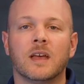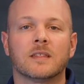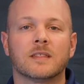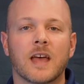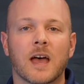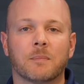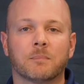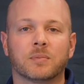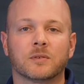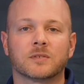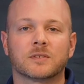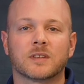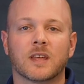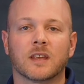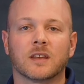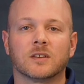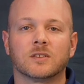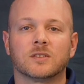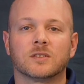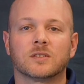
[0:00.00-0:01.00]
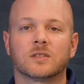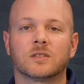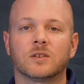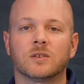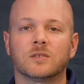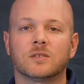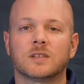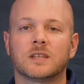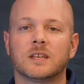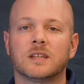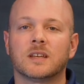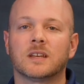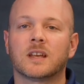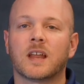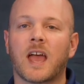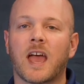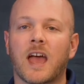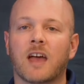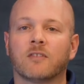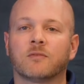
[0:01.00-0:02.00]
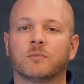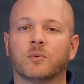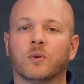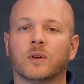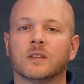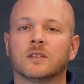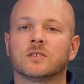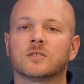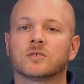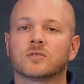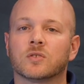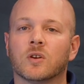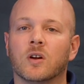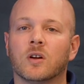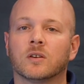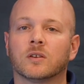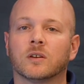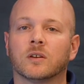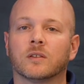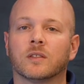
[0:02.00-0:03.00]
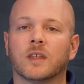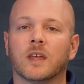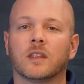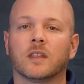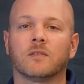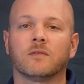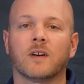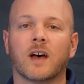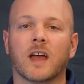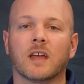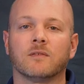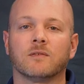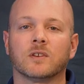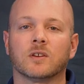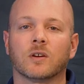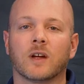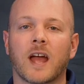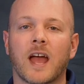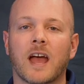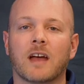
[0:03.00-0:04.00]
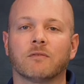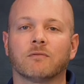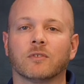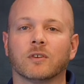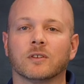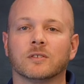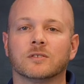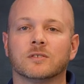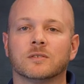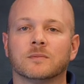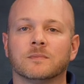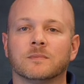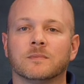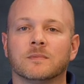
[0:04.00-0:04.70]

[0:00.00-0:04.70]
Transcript: That percentage is thirteen point five points stronger than the five-year average.